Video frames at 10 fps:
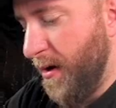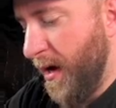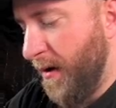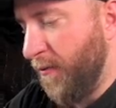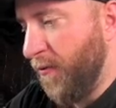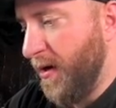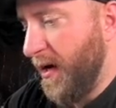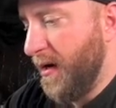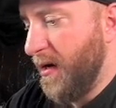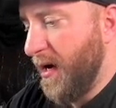out of
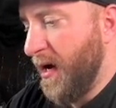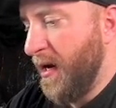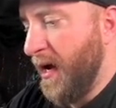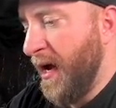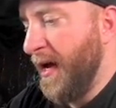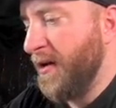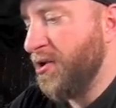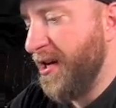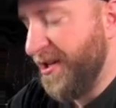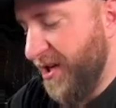199, and
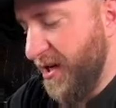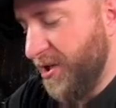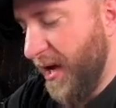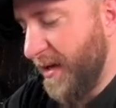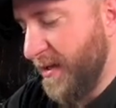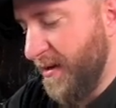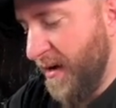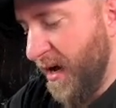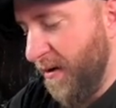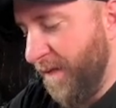G.G.
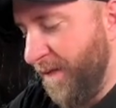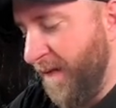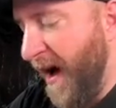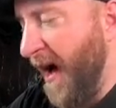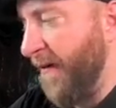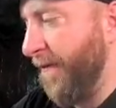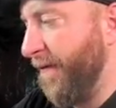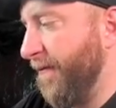Jackson out of 5.